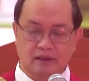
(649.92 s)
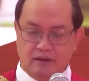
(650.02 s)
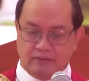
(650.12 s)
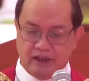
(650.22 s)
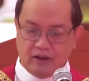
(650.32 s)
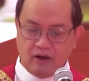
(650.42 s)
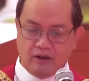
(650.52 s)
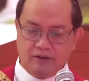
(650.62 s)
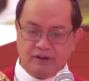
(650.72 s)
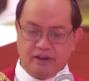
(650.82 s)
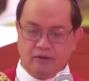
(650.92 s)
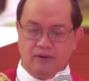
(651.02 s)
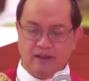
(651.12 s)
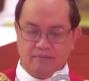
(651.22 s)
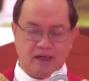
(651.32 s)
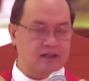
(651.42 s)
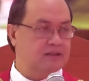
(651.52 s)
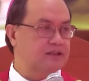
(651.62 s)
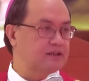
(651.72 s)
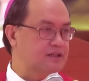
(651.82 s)
we honor the holy
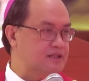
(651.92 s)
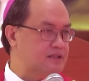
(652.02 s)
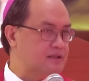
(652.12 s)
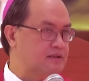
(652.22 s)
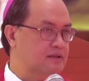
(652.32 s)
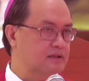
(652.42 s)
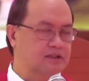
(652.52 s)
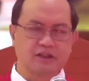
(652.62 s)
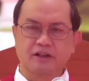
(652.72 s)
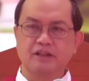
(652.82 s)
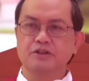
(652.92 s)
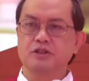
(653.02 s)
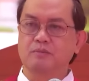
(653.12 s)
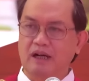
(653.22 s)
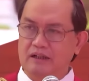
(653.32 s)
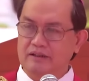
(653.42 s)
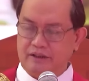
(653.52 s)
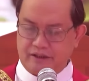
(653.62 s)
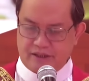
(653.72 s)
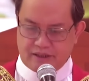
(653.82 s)
martyrs, courageous
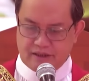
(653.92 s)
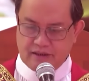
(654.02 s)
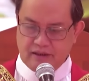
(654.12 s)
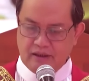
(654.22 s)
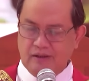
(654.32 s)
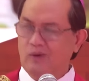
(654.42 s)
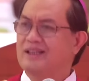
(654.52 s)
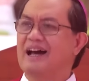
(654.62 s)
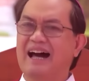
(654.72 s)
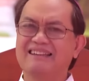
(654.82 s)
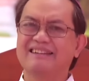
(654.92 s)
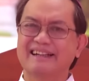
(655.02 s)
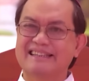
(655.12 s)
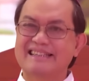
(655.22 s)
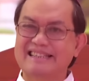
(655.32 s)
martyrs, 117